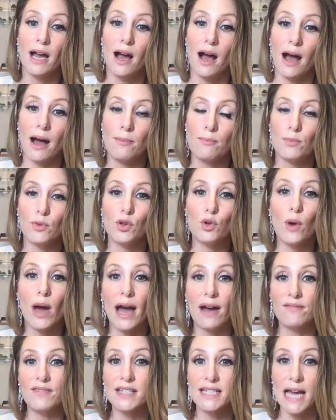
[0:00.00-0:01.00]
Um, you
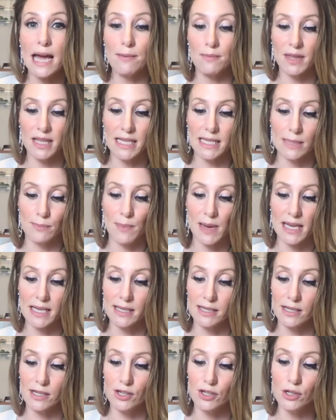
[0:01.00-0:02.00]
have the time and the space
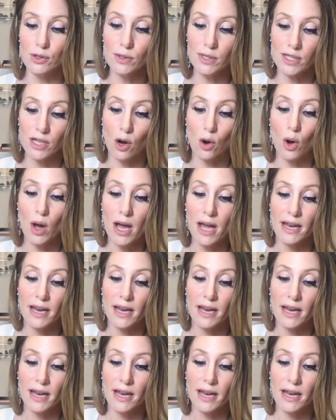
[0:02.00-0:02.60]
to do so.